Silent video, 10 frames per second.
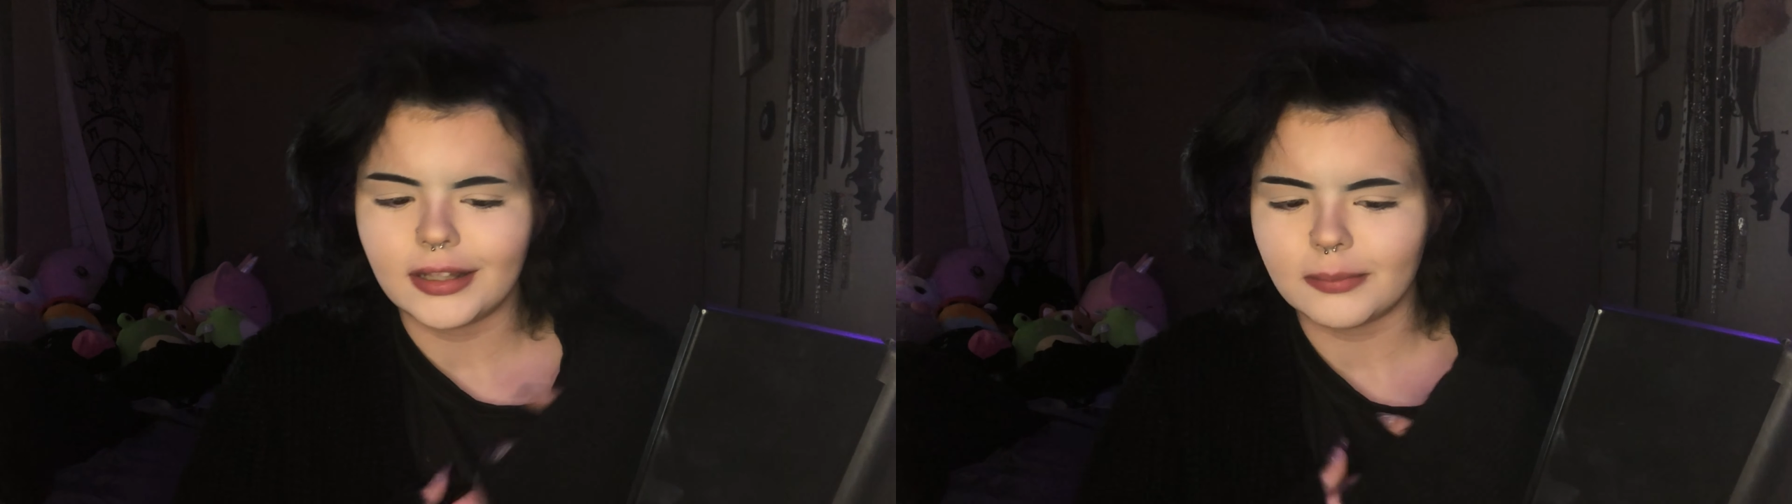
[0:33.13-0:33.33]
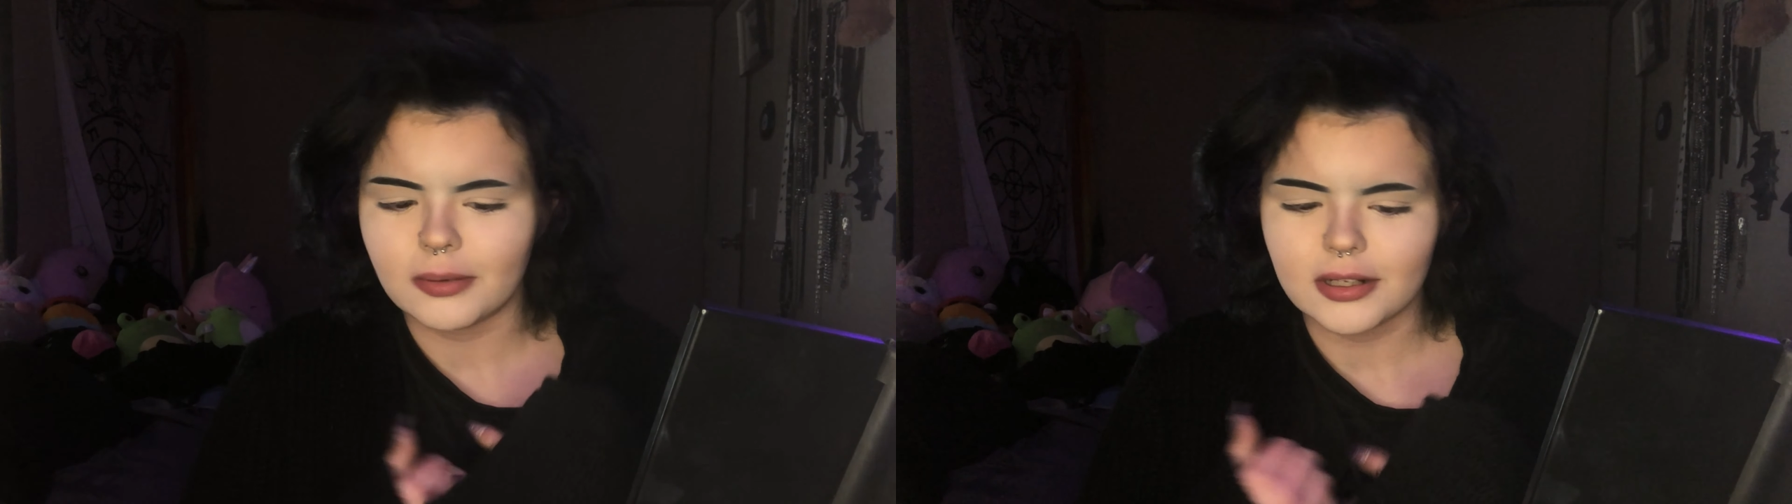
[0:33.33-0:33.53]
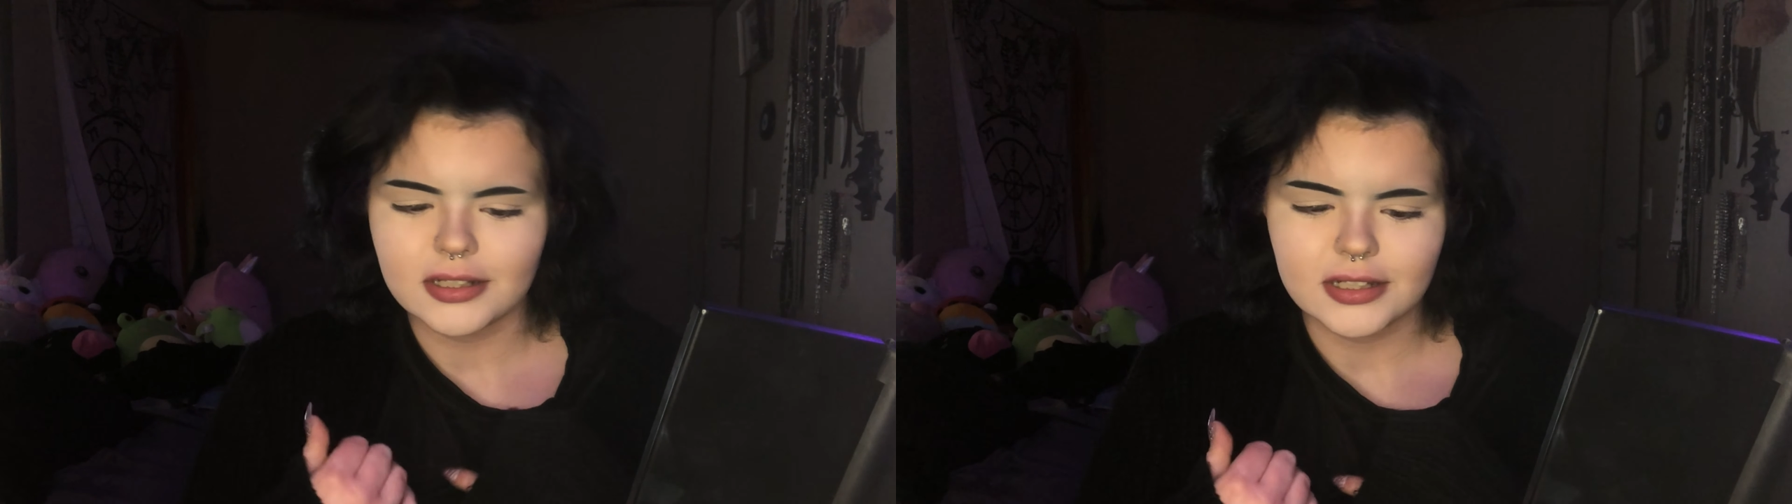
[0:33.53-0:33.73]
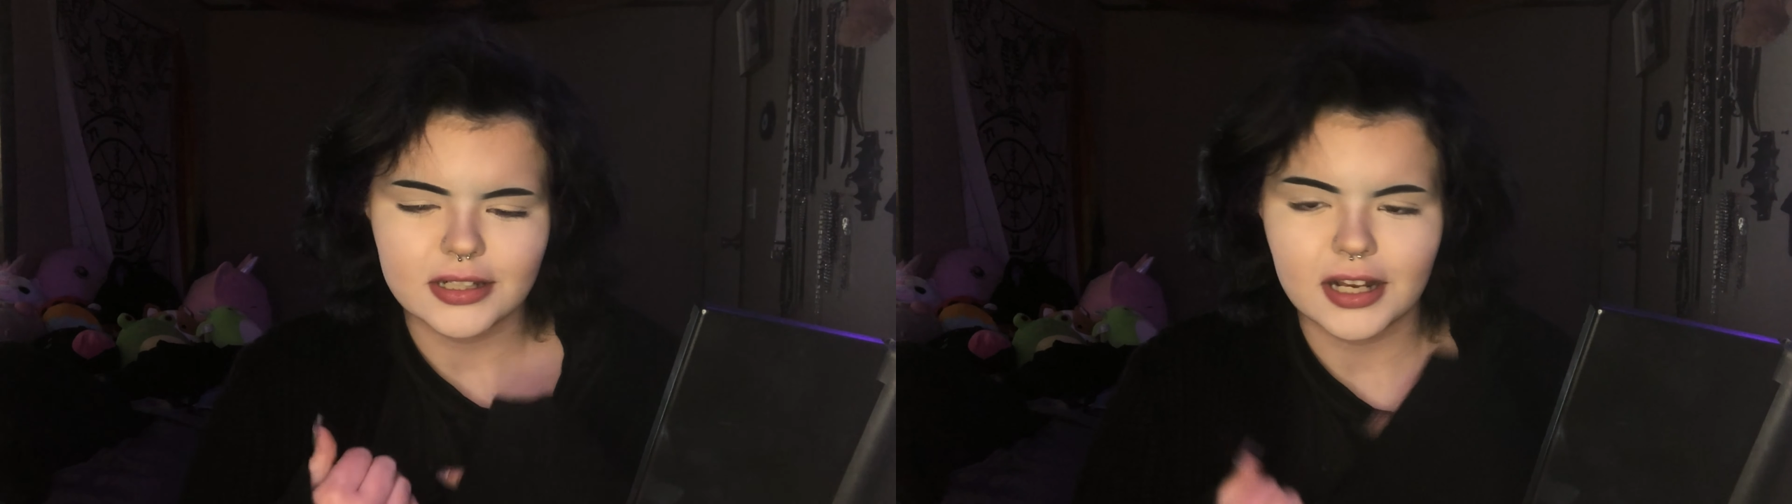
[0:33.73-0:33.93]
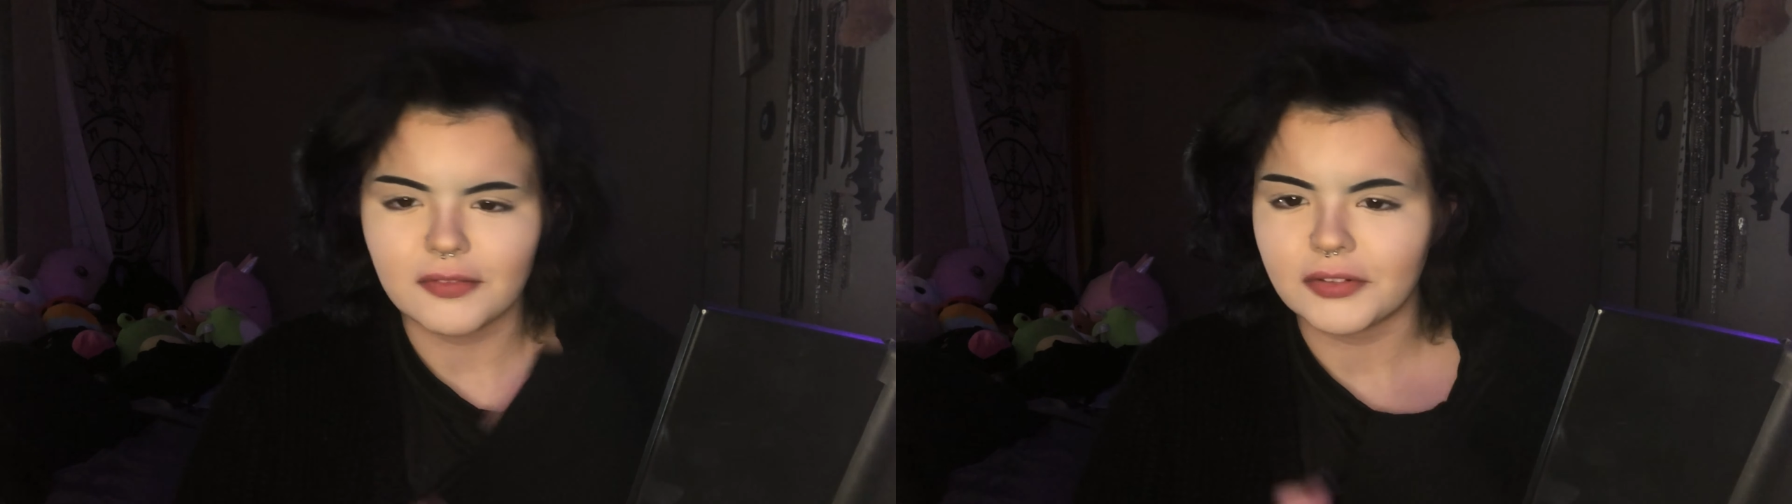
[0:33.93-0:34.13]
the process
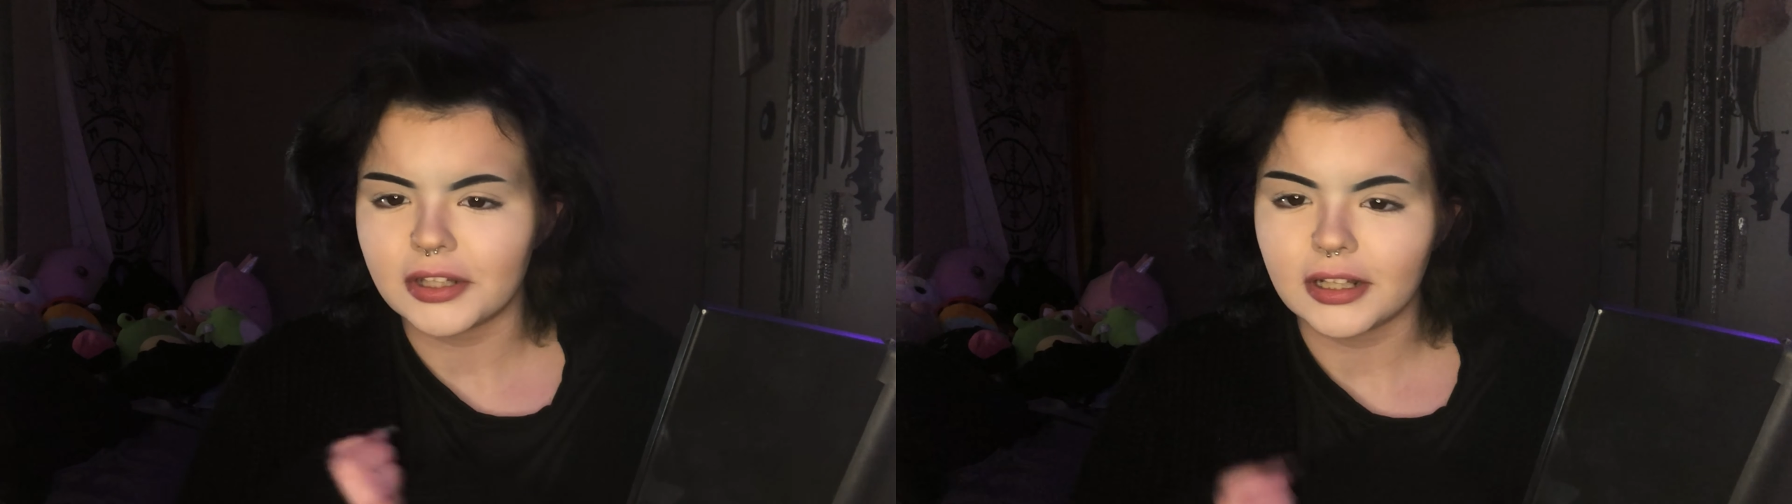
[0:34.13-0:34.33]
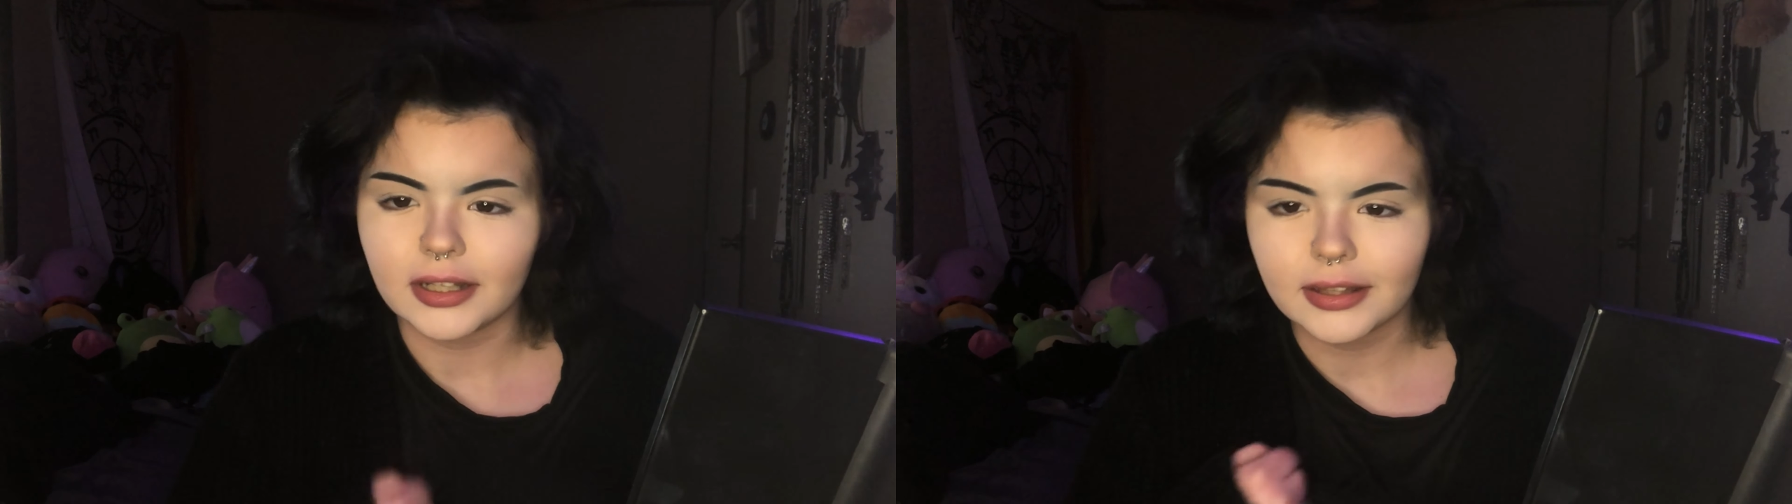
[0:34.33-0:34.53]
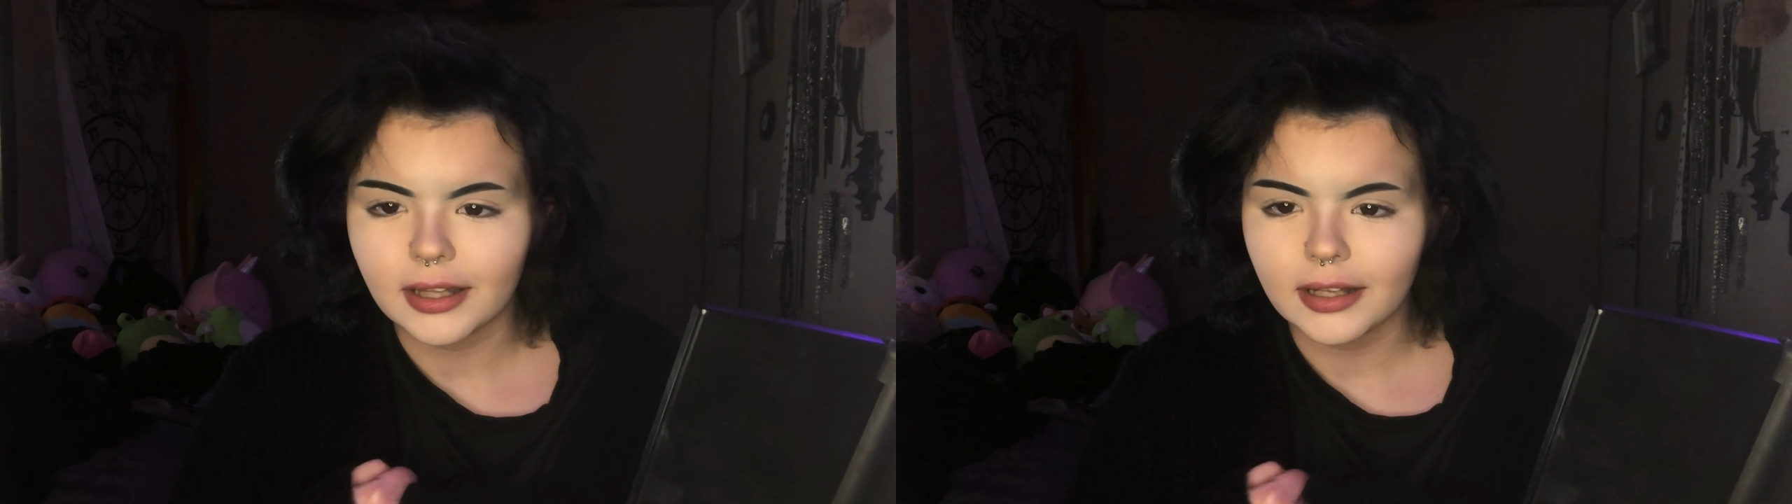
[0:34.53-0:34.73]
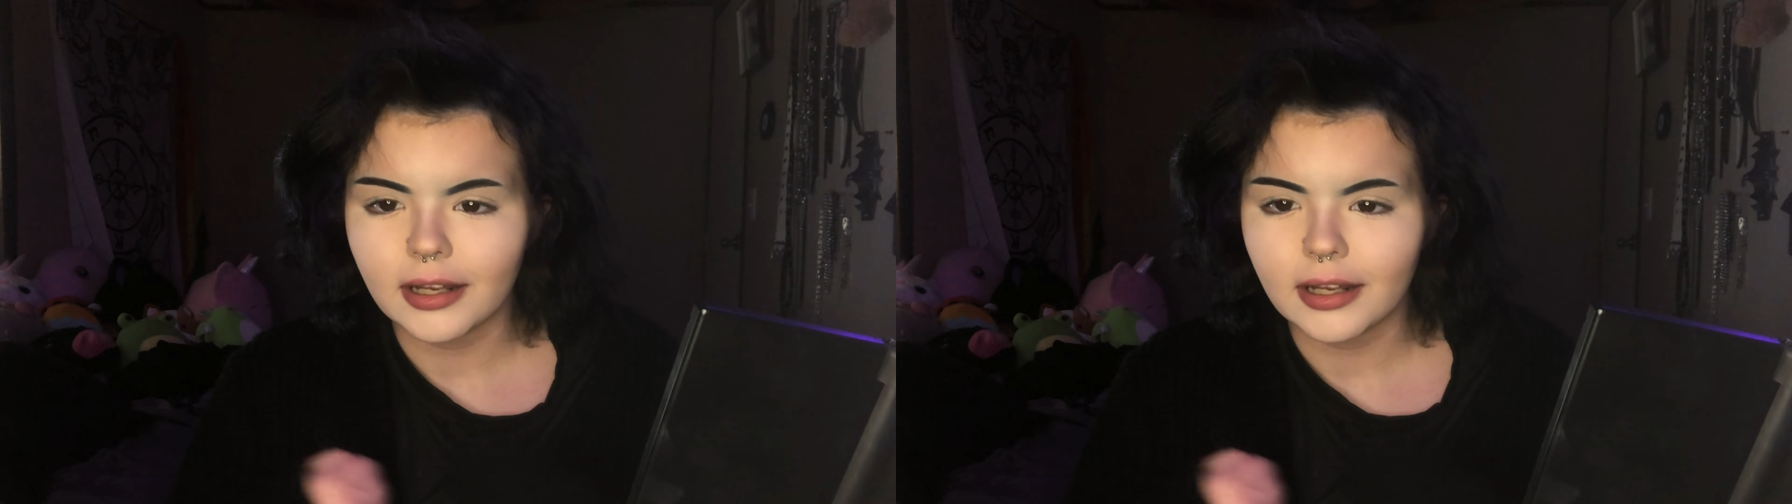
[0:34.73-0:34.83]
and everything like that,